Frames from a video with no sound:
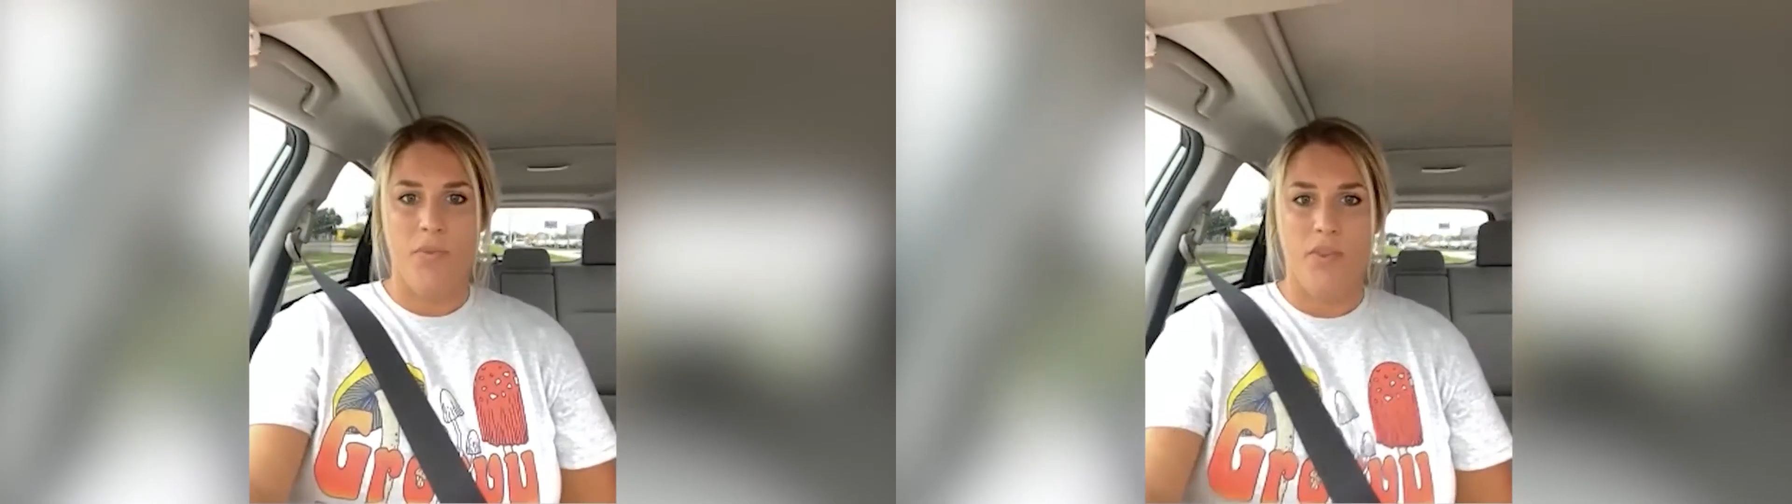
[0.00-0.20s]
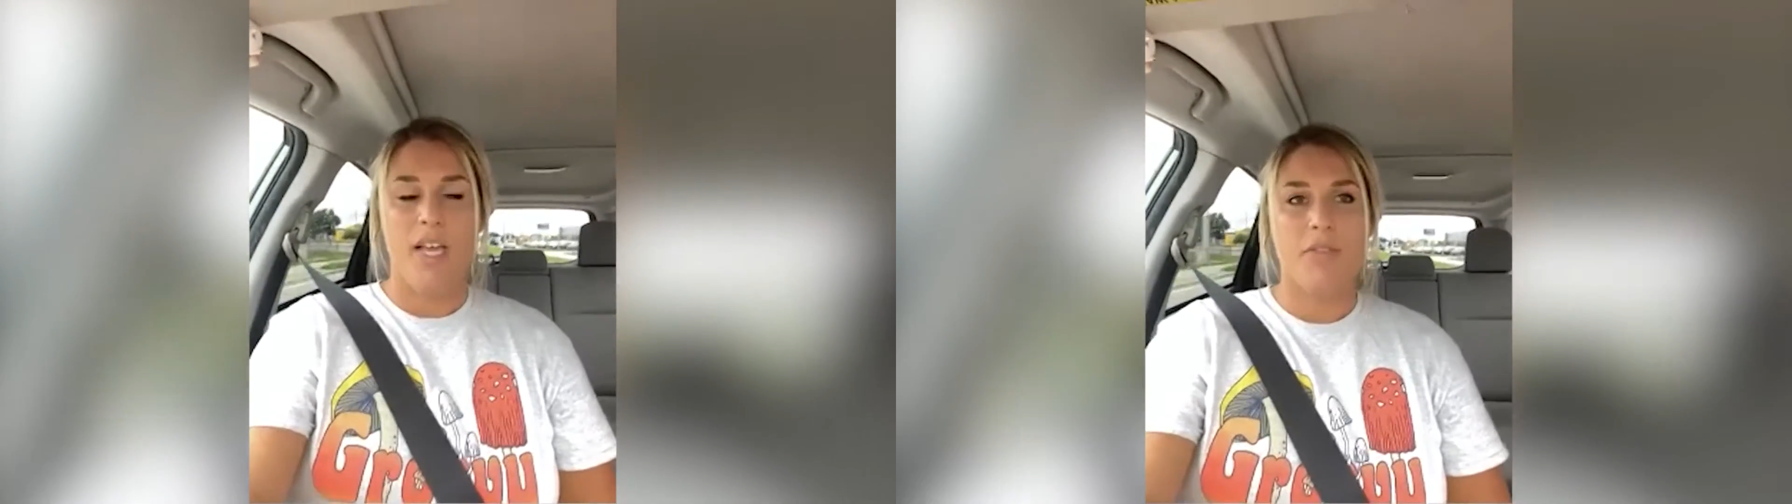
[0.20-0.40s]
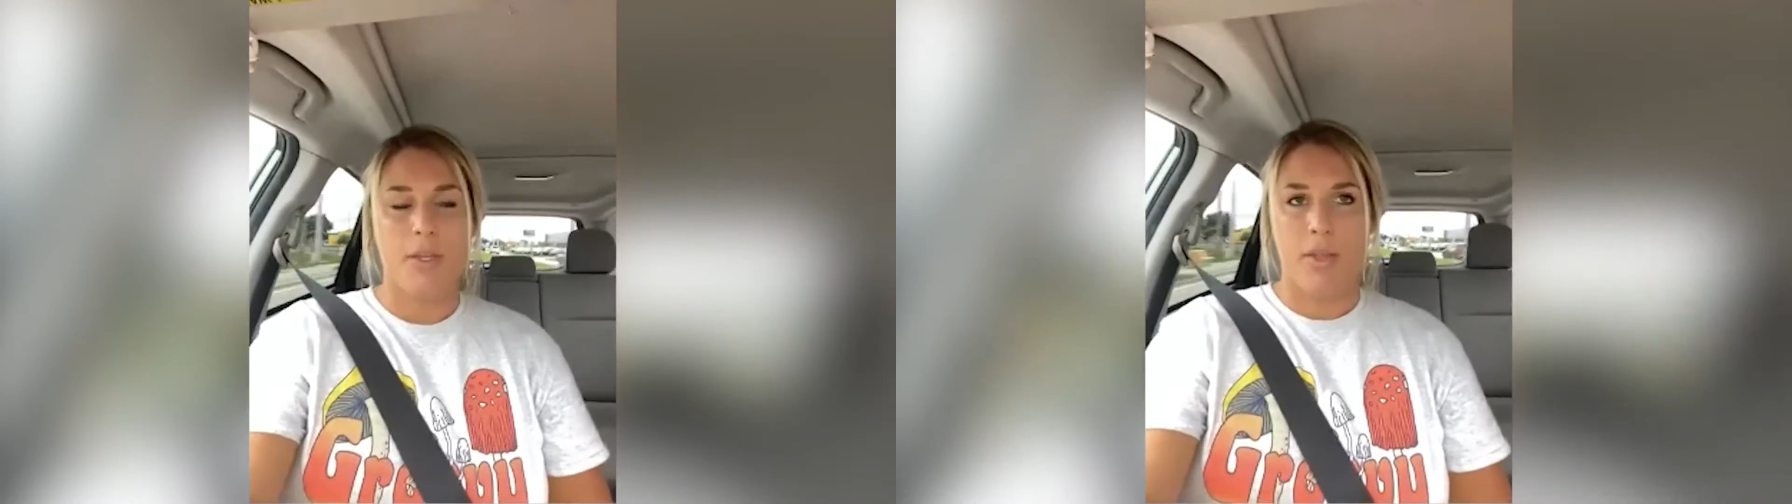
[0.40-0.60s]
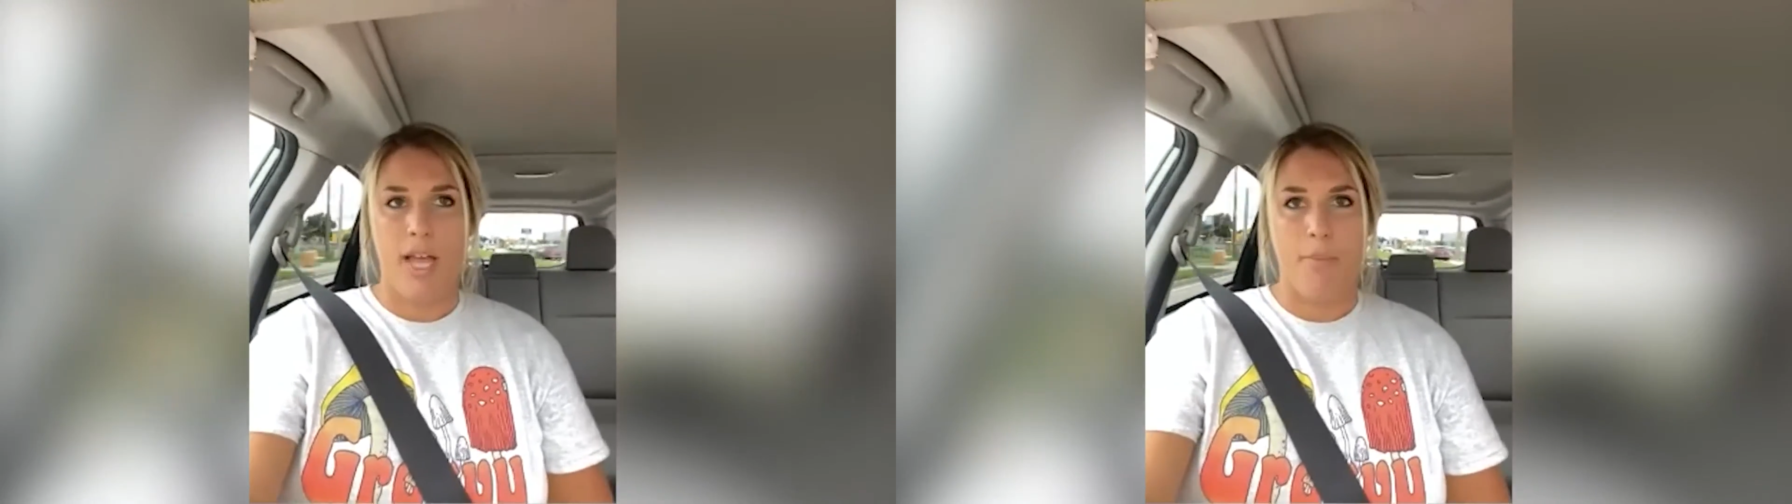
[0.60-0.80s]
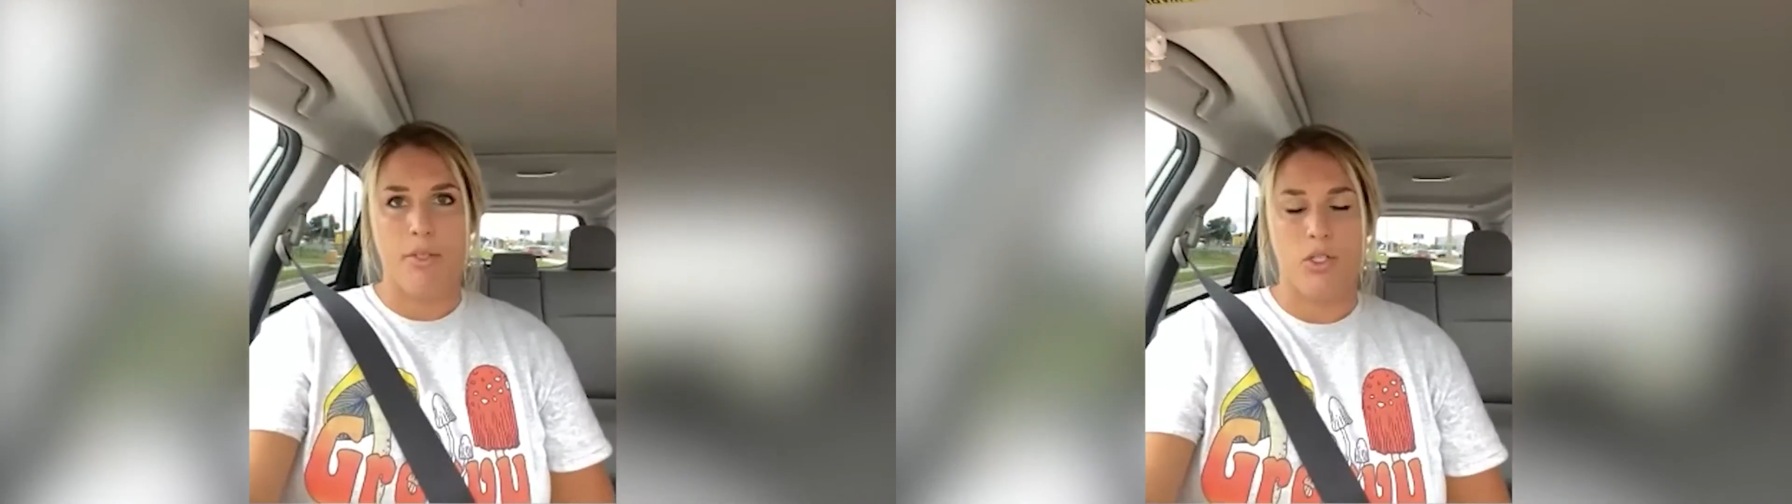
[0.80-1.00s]
if something
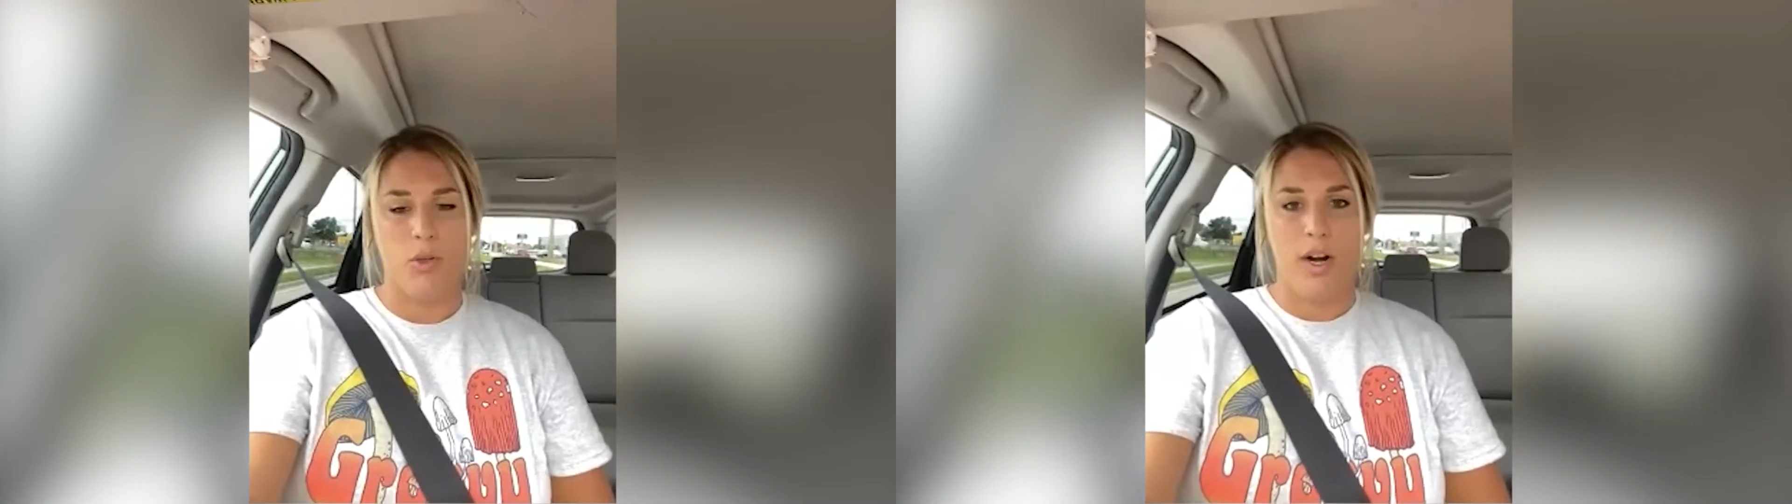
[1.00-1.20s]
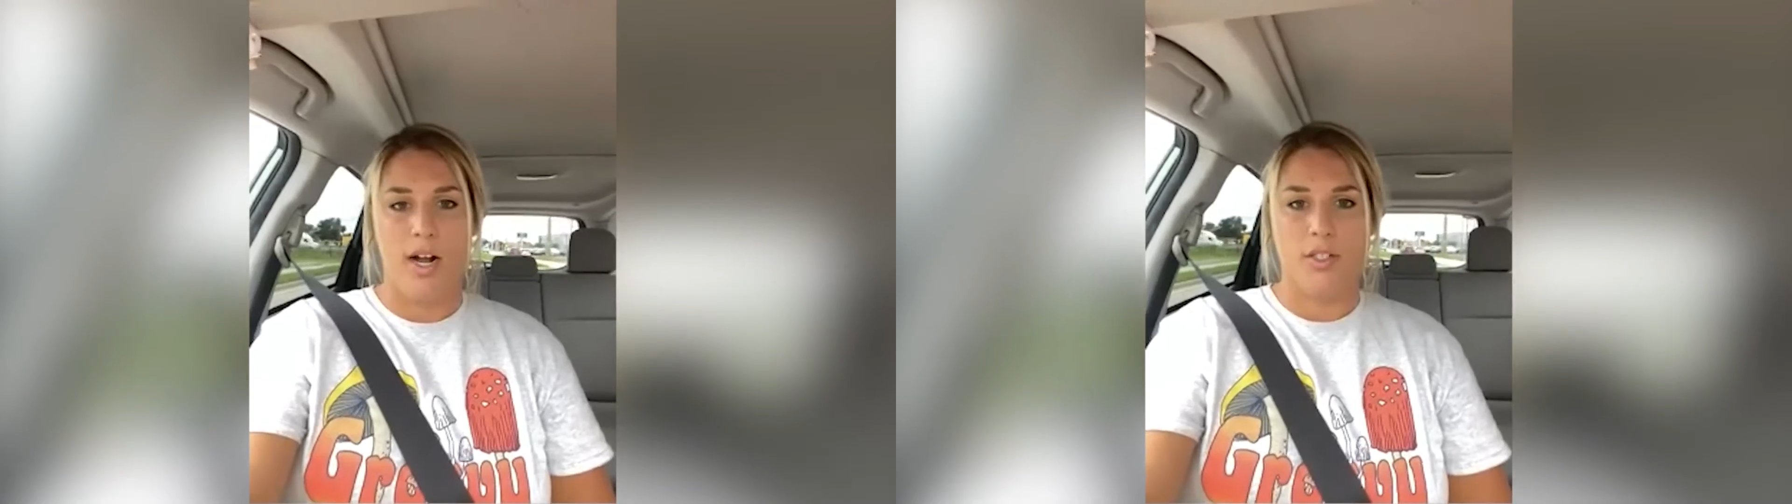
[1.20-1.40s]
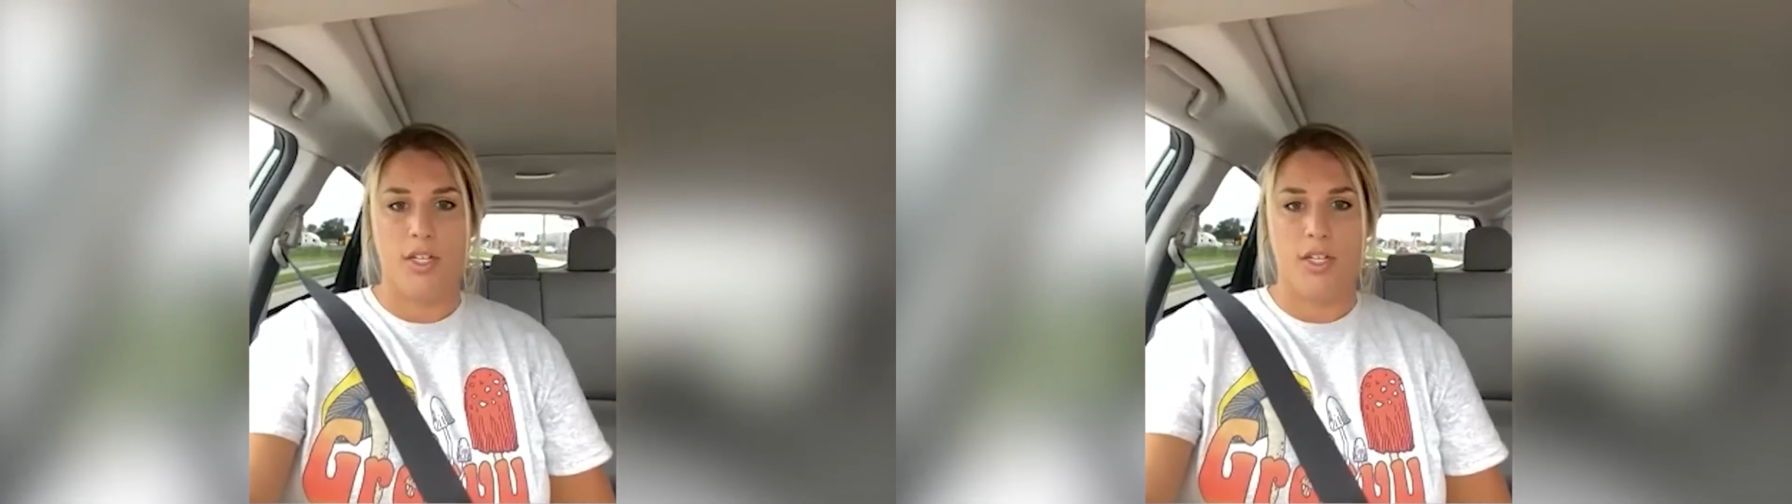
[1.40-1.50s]
happens to our house,